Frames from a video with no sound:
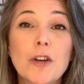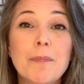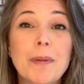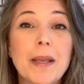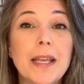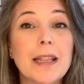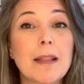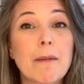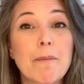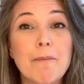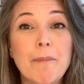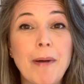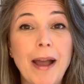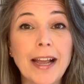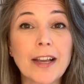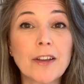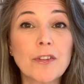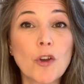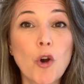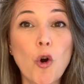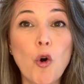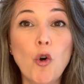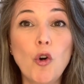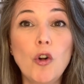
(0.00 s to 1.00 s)
be at the back
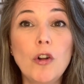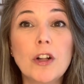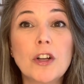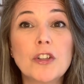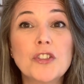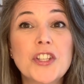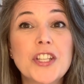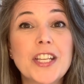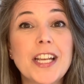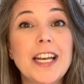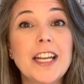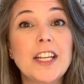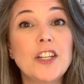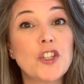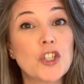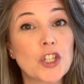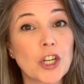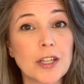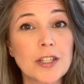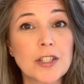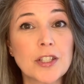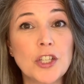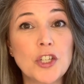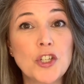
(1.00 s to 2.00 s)
of the hall, concealing
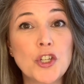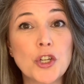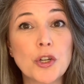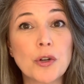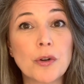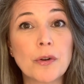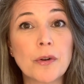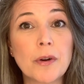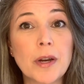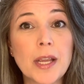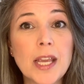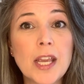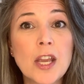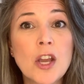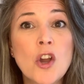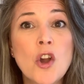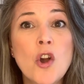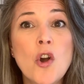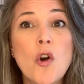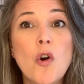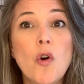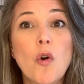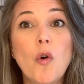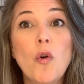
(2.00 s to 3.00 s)
just the jury,
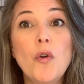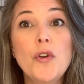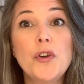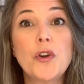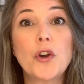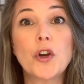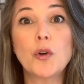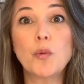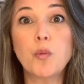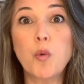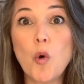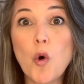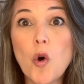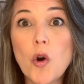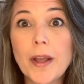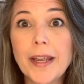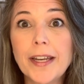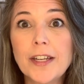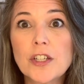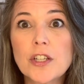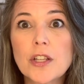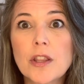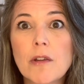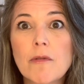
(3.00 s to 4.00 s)
or you could walk
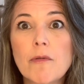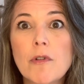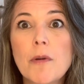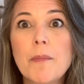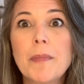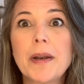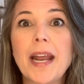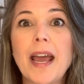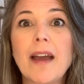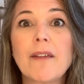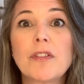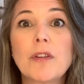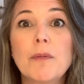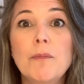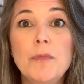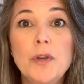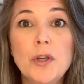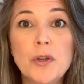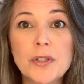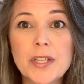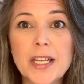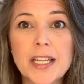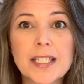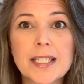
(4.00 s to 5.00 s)
into the room and have the
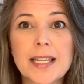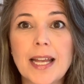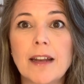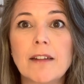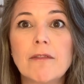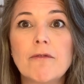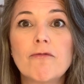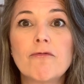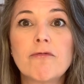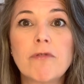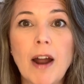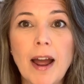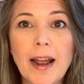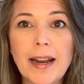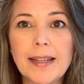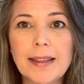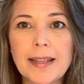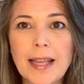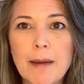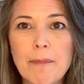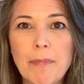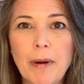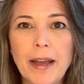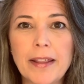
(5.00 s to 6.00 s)
music stand right
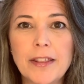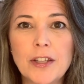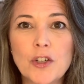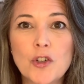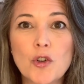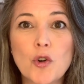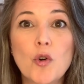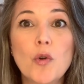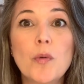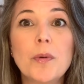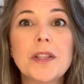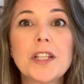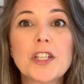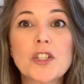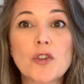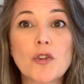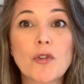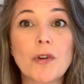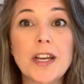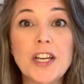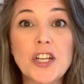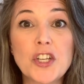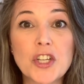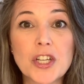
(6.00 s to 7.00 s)
there by the door with the
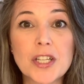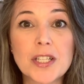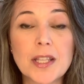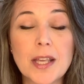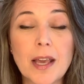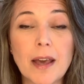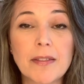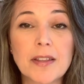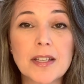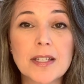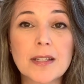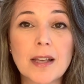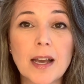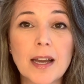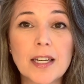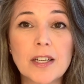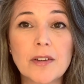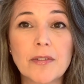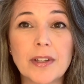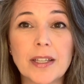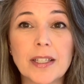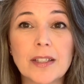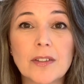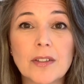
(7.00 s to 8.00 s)
screen just the other side
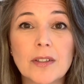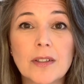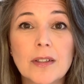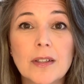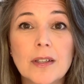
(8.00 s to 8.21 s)
of it.